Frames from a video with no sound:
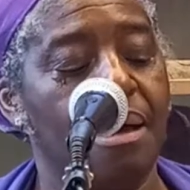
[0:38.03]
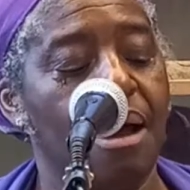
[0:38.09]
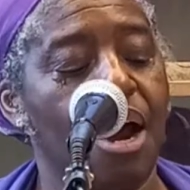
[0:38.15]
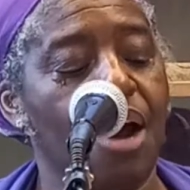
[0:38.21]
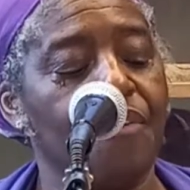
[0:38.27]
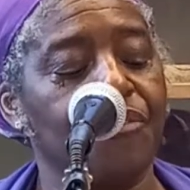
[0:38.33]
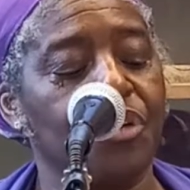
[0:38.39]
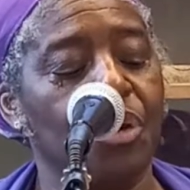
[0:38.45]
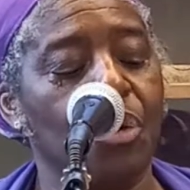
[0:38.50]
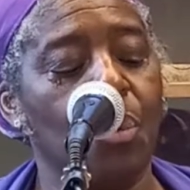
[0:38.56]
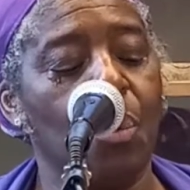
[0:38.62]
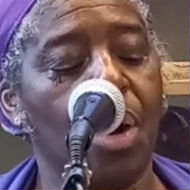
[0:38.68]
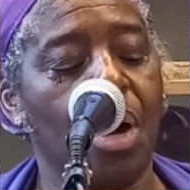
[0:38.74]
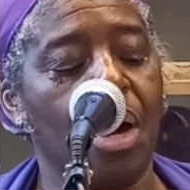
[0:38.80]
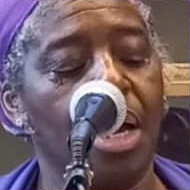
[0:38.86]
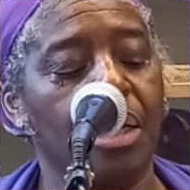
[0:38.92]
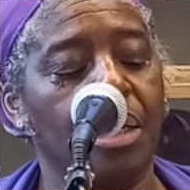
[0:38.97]
After a
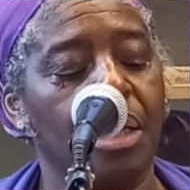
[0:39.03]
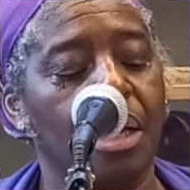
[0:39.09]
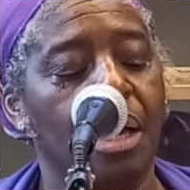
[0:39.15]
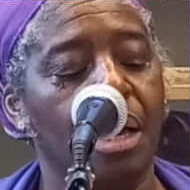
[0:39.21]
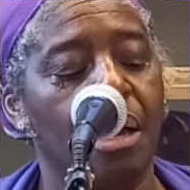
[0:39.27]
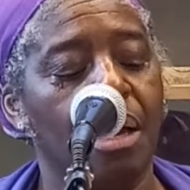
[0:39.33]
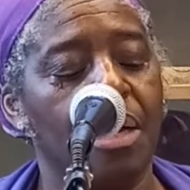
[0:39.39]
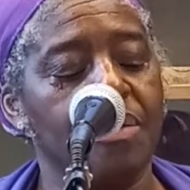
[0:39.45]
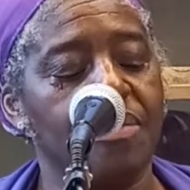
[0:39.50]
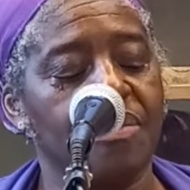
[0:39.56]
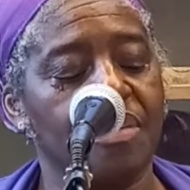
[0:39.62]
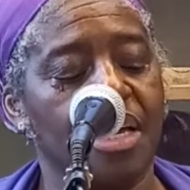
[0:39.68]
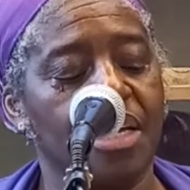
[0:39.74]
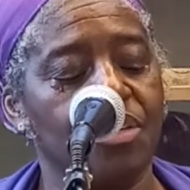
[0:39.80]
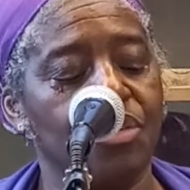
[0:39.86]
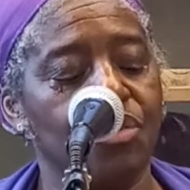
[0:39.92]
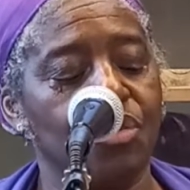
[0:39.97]
while, her
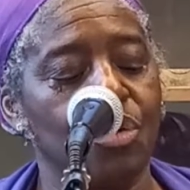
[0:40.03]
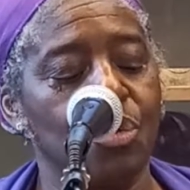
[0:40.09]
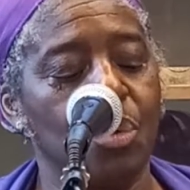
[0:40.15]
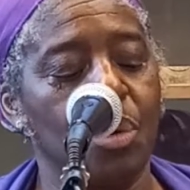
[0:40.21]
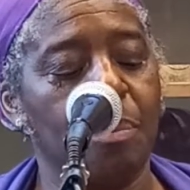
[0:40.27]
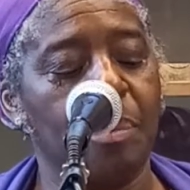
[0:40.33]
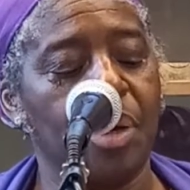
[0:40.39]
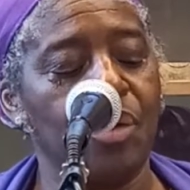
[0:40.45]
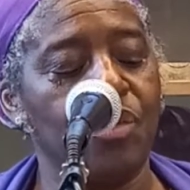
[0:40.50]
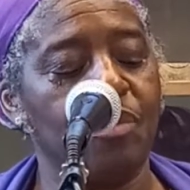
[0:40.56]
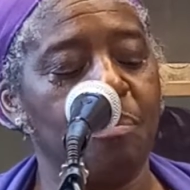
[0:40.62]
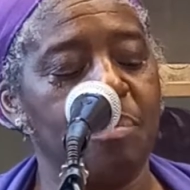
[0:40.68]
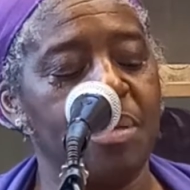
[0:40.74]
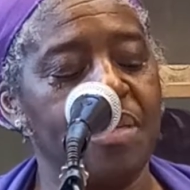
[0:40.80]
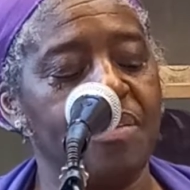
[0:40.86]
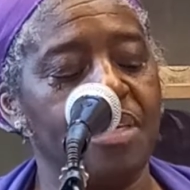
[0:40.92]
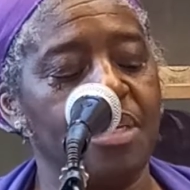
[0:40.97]
sons, who were
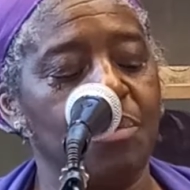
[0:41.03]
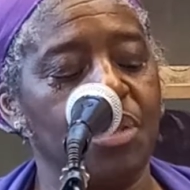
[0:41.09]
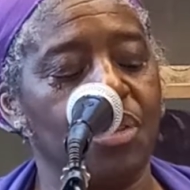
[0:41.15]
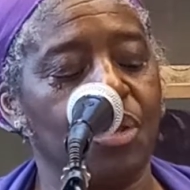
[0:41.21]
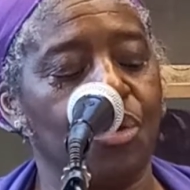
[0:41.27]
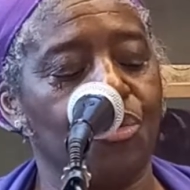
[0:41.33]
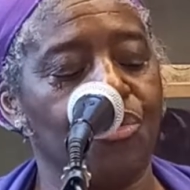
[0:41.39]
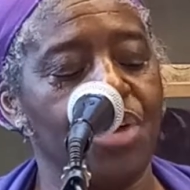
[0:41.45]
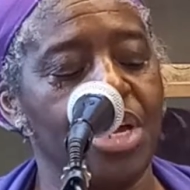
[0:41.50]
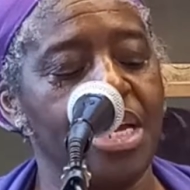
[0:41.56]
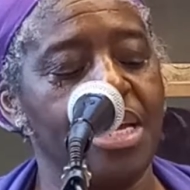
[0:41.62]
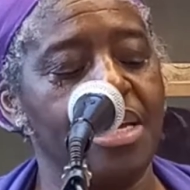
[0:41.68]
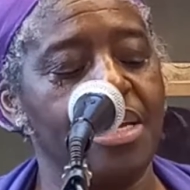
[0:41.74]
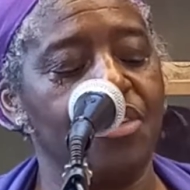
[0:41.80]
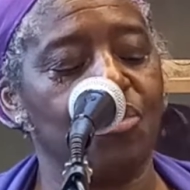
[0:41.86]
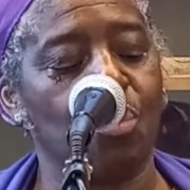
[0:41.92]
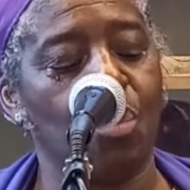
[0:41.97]
both busy with
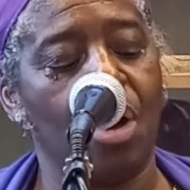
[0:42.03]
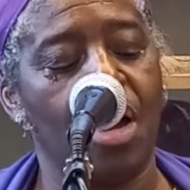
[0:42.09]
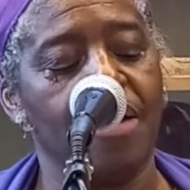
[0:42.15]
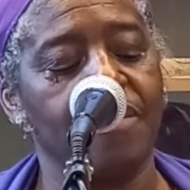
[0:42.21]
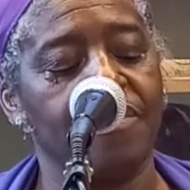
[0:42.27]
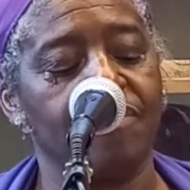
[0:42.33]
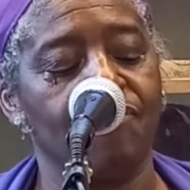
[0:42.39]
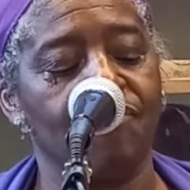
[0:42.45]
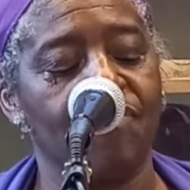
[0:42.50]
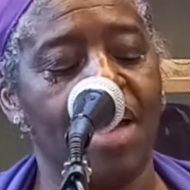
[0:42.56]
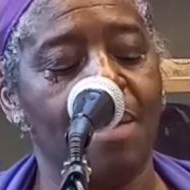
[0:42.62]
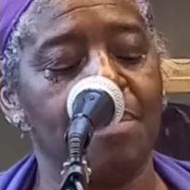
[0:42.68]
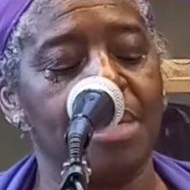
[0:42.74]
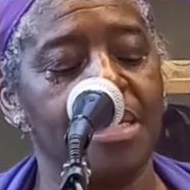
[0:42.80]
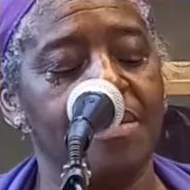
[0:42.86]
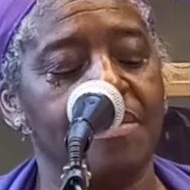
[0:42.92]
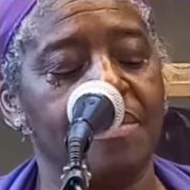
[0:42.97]
careers, wives and
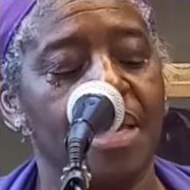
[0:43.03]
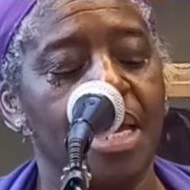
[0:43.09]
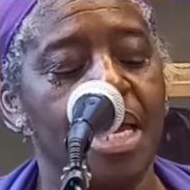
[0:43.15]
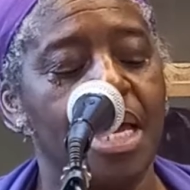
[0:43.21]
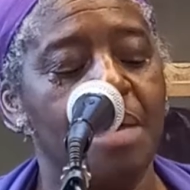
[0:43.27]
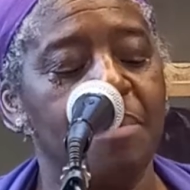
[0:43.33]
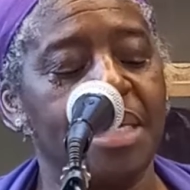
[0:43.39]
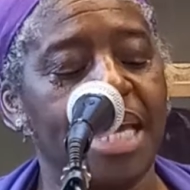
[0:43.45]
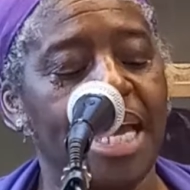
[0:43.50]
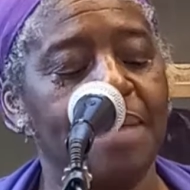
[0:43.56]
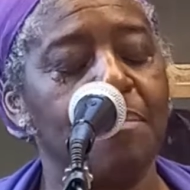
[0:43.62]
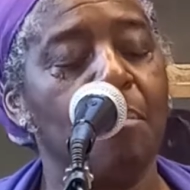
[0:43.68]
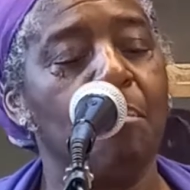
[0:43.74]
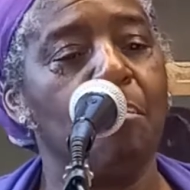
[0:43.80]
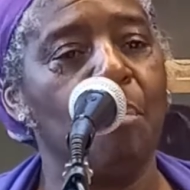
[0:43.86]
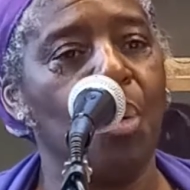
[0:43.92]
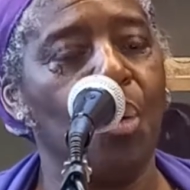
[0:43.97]
families,
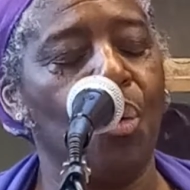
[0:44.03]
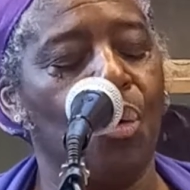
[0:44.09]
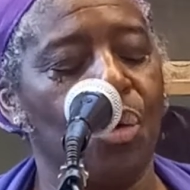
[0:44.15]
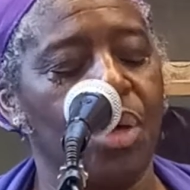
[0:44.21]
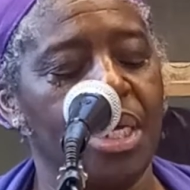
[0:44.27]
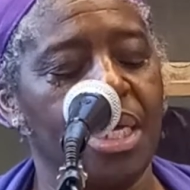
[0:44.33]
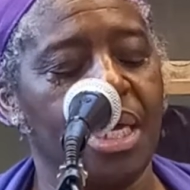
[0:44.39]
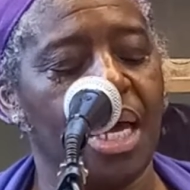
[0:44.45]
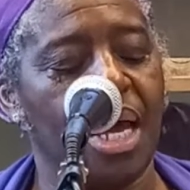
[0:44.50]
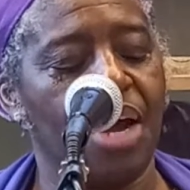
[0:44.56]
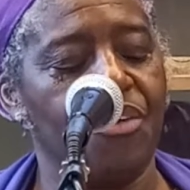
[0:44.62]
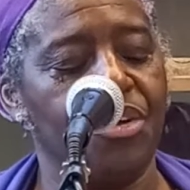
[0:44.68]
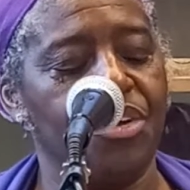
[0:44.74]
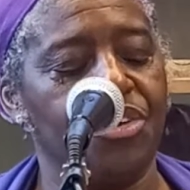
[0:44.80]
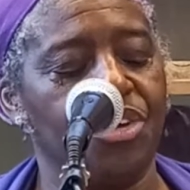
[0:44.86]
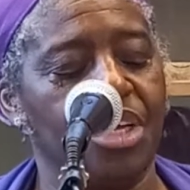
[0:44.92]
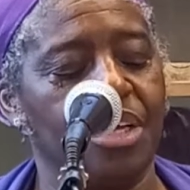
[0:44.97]
became more
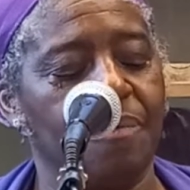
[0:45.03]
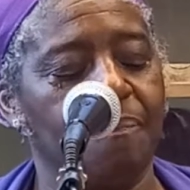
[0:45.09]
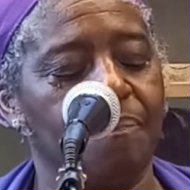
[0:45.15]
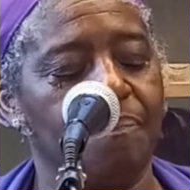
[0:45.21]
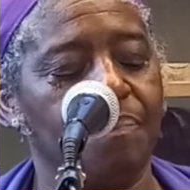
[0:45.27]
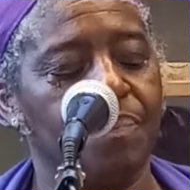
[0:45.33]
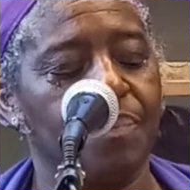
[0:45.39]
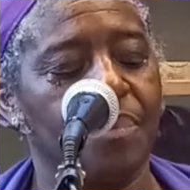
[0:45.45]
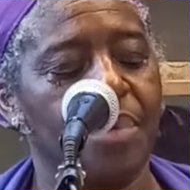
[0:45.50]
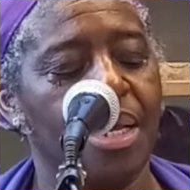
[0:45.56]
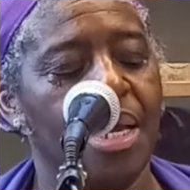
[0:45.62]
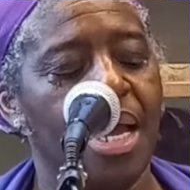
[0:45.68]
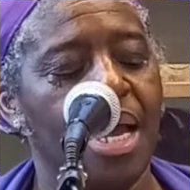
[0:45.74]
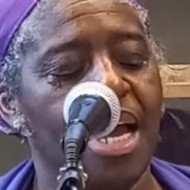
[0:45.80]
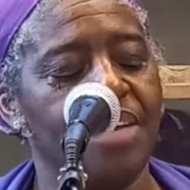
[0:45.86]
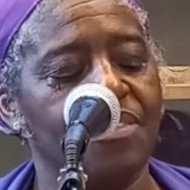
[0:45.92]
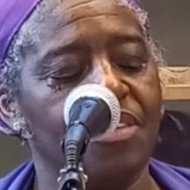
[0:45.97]
encouraging
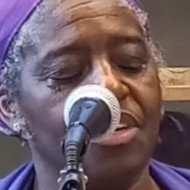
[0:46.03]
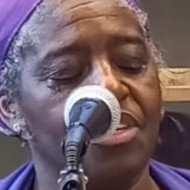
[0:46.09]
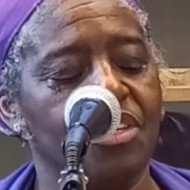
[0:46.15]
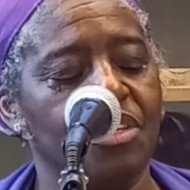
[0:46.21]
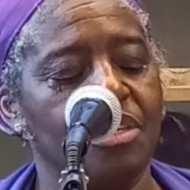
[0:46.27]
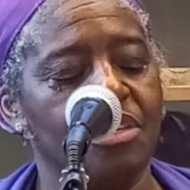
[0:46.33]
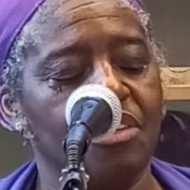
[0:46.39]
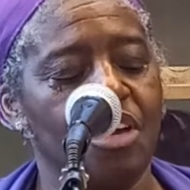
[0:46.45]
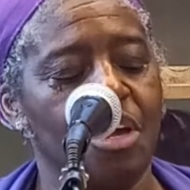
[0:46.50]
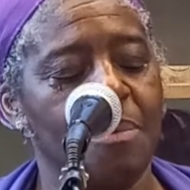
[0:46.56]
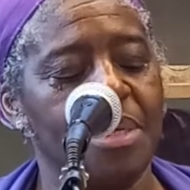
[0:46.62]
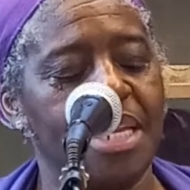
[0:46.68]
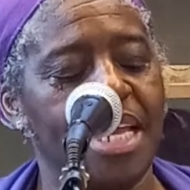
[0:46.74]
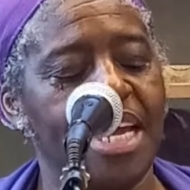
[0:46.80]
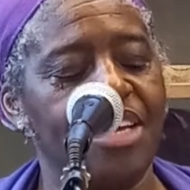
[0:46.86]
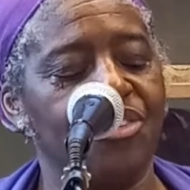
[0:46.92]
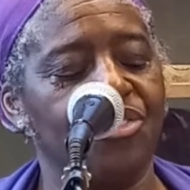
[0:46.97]
as her
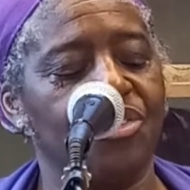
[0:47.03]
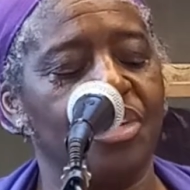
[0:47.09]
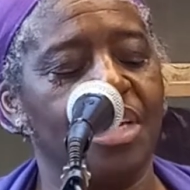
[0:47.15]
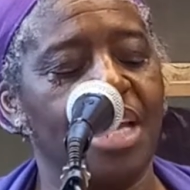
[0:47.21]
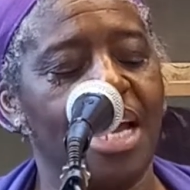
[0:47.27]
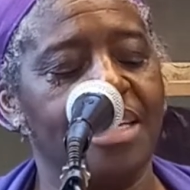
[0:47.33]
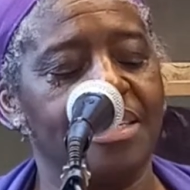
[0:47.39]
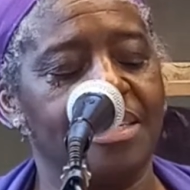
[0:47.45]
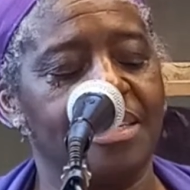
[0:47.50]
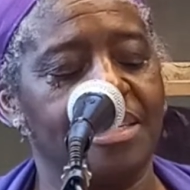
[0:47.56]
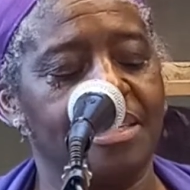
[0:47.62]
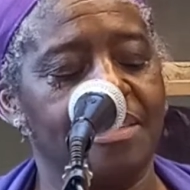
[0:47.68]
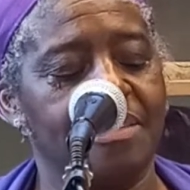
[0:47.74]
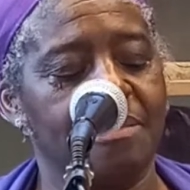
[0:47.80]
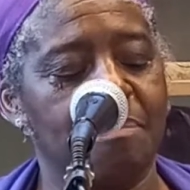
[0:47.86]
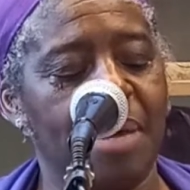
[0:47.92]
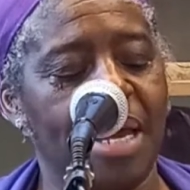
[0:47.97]
determination and
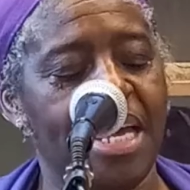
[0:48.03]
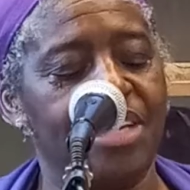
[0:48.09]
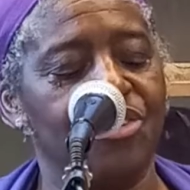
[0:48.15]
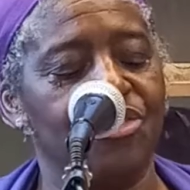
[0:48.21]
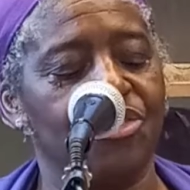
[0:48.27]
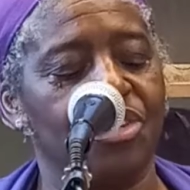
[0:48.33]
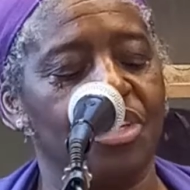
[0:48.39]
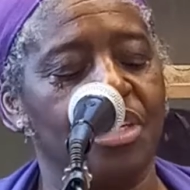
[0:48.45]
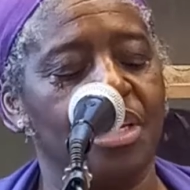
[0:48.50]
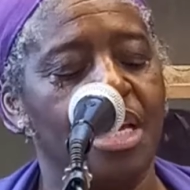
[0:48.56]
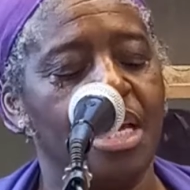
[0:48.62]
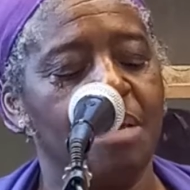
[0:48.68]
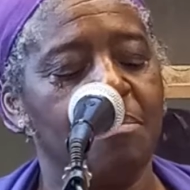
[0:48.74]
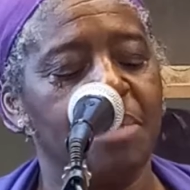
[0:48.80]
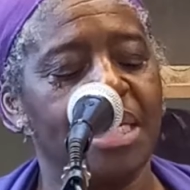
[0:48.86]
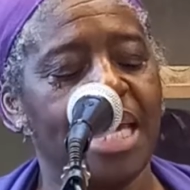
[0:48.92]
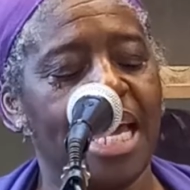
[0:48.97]

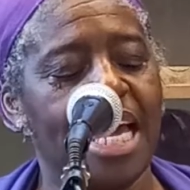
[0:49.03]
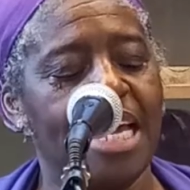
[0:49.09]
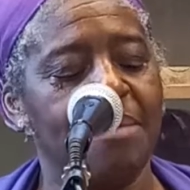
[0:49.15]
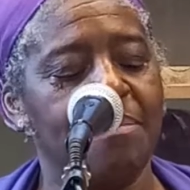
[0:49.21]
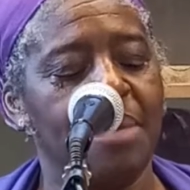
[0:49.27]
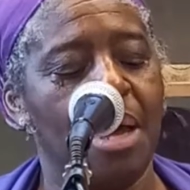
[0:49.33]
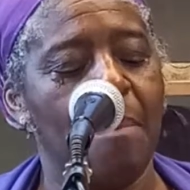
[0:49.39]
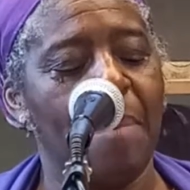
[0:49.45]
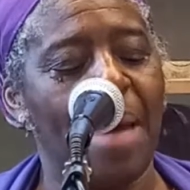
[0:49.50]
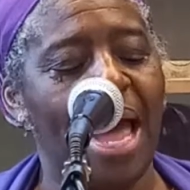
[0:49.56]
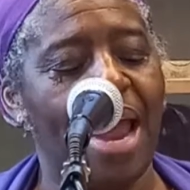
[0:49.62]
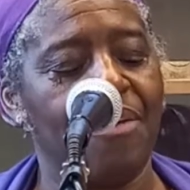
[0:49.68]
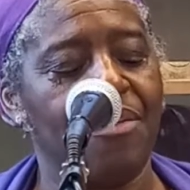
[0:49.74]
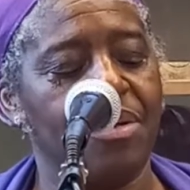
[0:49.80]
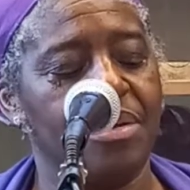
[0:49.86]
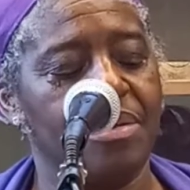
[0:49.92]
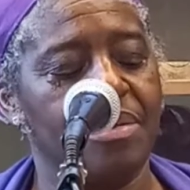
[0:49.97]
anticipation became
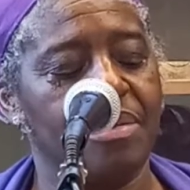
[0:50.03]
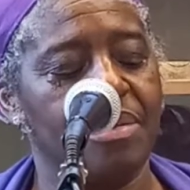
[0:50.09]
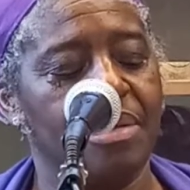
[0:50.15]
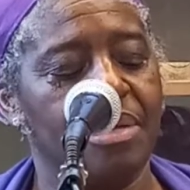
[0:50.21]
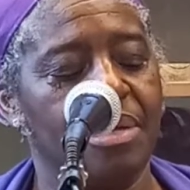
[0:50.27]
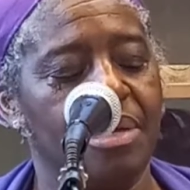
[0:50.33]
apparent.